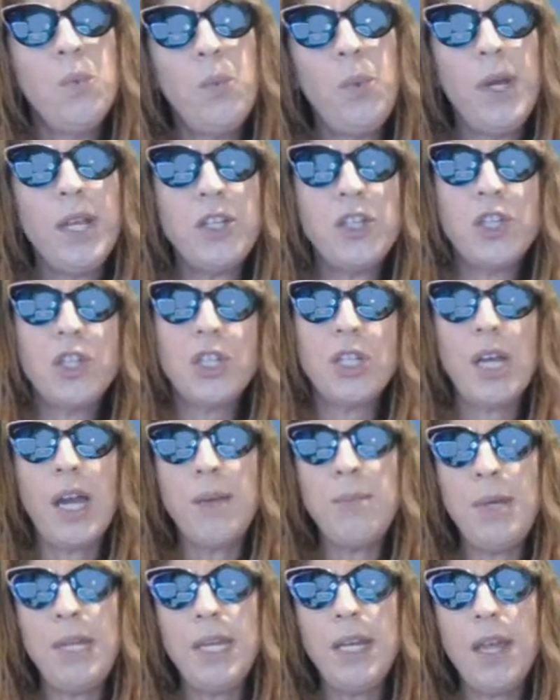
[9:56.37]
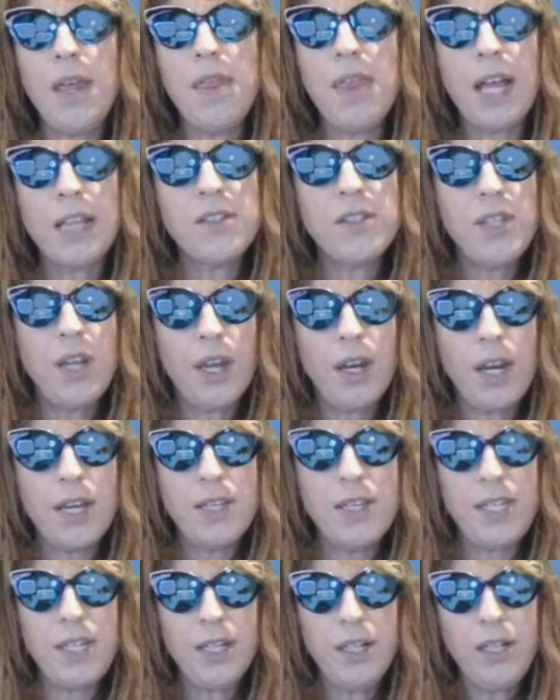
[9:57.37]
Which, I mean, that's not
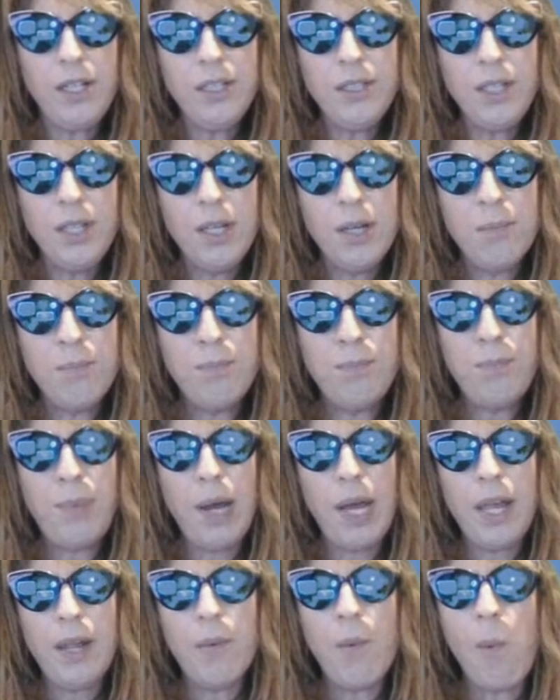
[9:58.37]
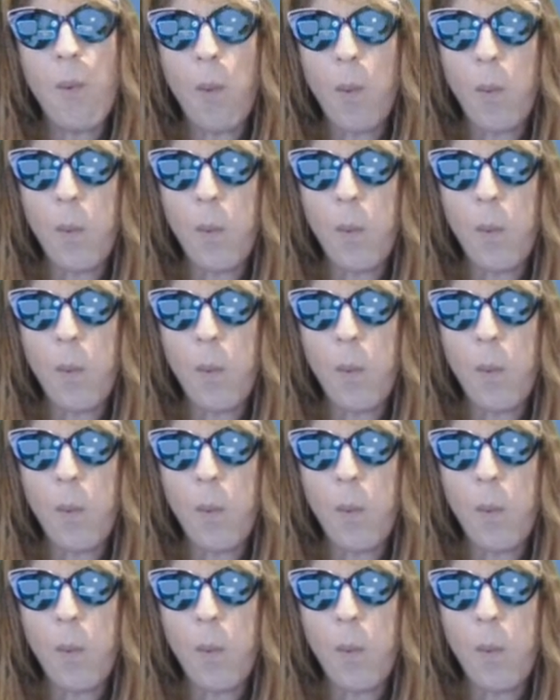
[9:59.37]
ideal, but